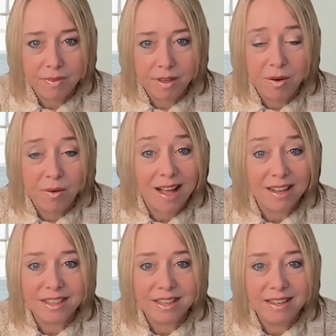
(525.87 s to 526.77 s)

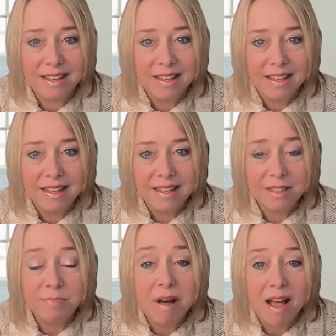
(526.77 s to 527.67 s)
interaction
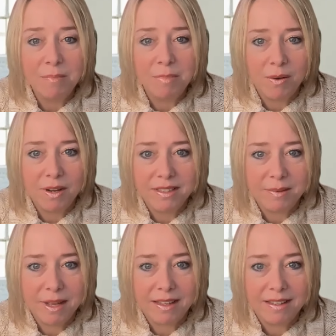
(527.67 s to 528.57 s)
is mind blowing to
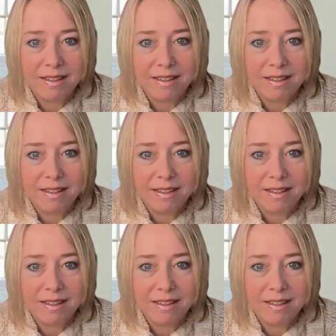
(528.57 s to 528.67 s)
me.